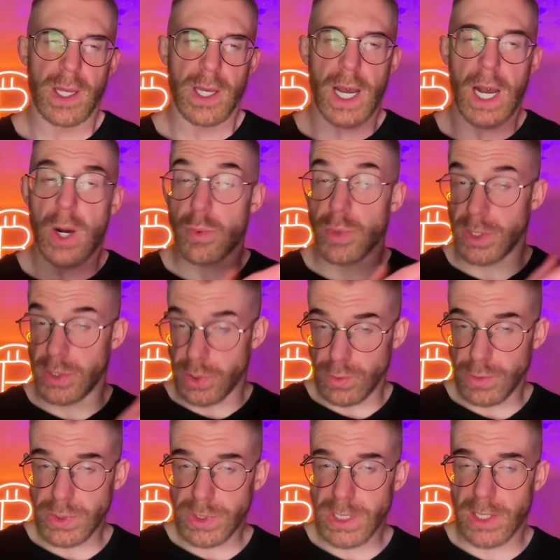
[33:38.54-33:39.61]
how we
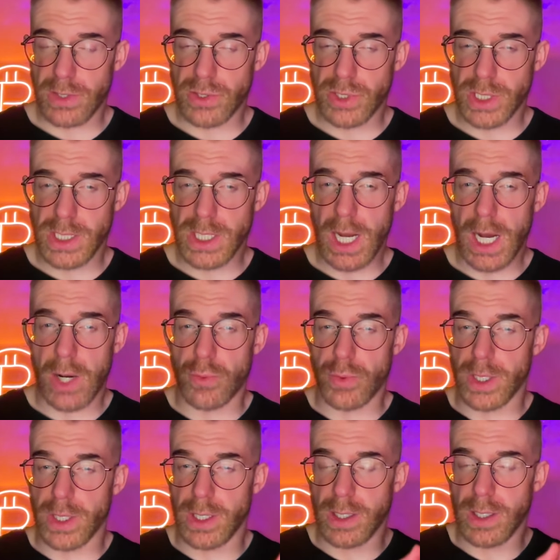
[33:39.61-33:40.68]
use energy, how
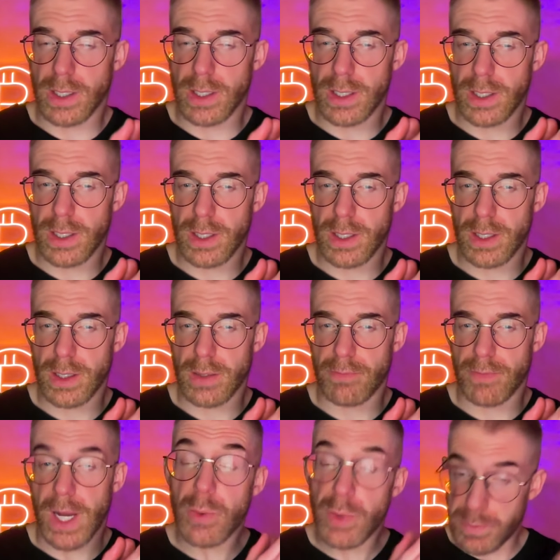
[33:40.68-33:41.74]
we Um,
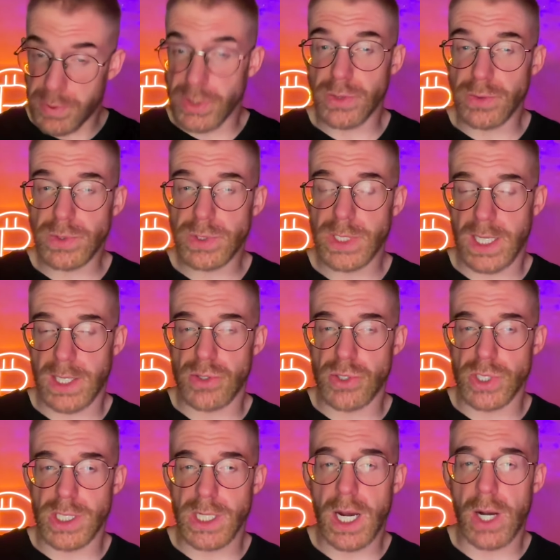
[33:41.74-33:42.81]
how we produce
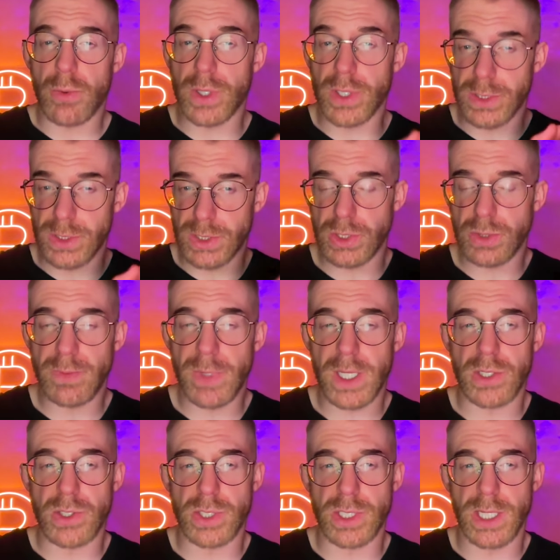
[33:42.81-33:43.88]
energy, how we consume
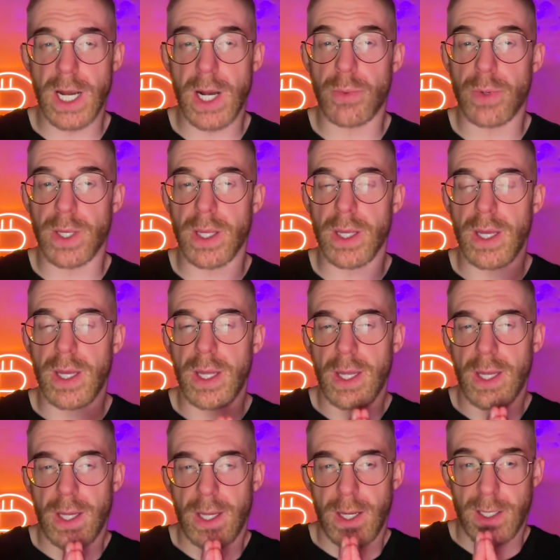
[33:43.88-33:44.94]
energy, how we
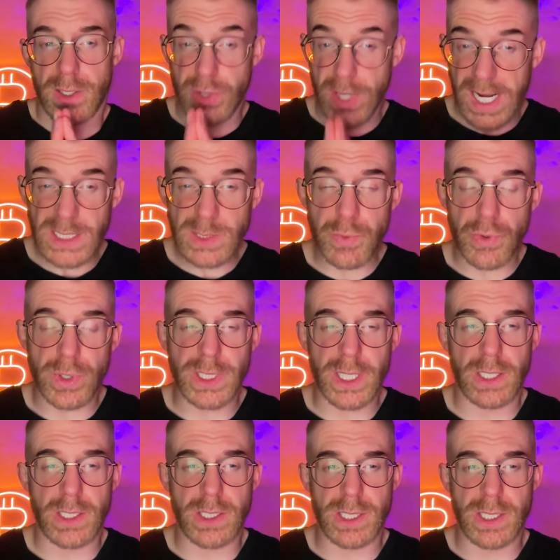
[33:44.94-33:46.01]
uh, transport
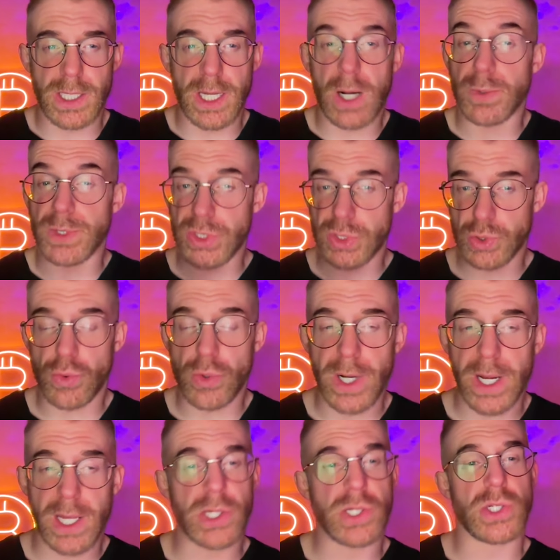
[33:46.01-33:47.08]
energy, how we
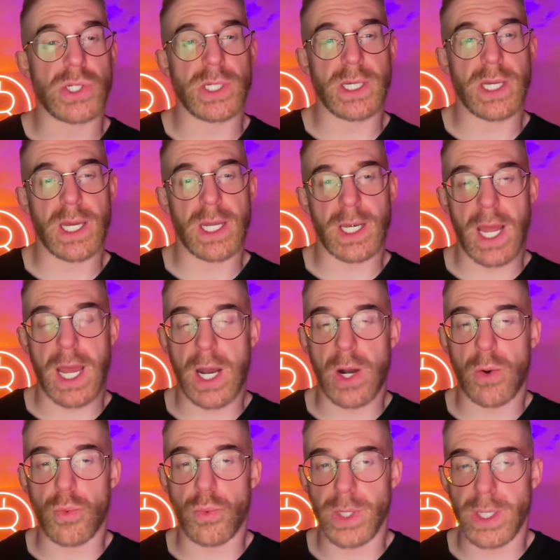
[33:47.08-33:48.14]
store energy, and
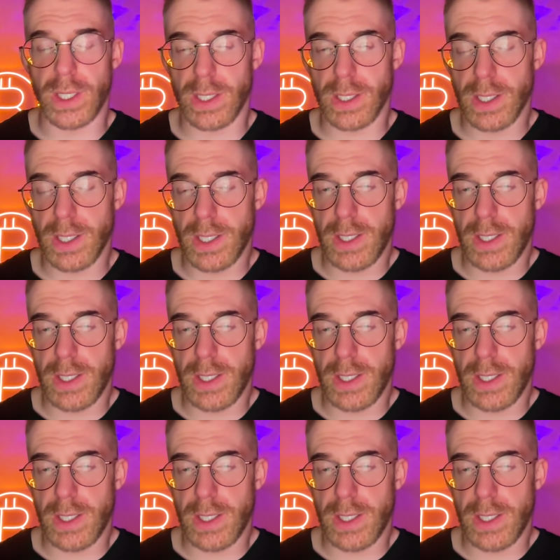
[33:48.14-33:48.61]
how we